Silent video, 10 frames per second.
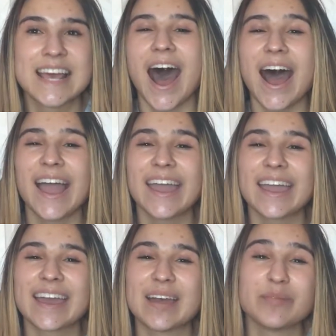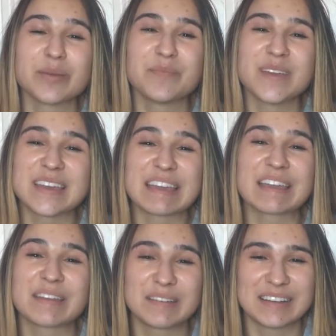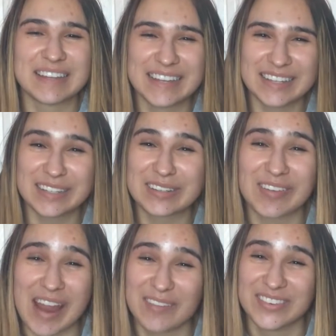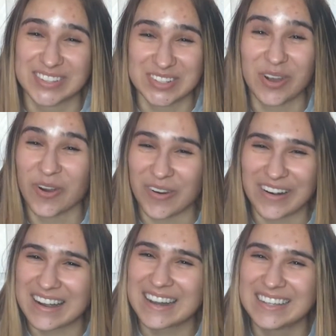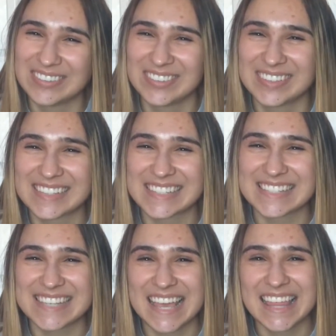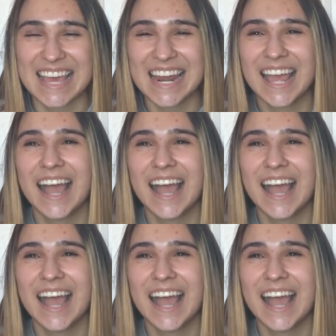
I am a big graphics whore, if you can say that.